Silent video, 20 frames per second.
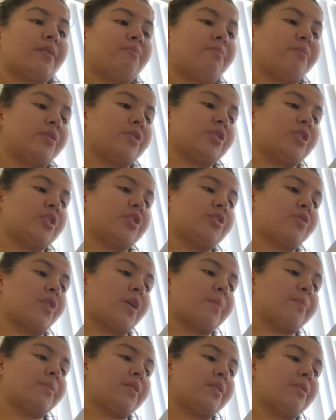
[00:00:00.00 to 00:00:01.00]
but she
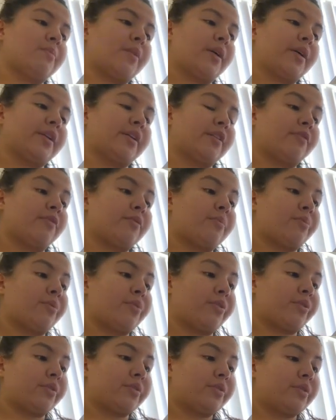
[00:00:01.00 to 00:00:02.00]
trapped in the body of a
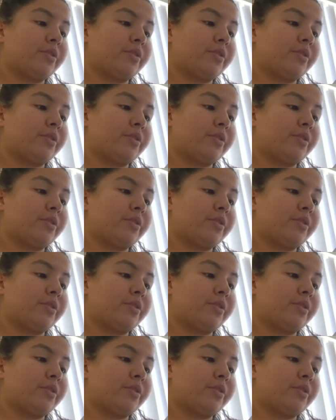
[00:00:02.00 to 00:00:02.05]
bird.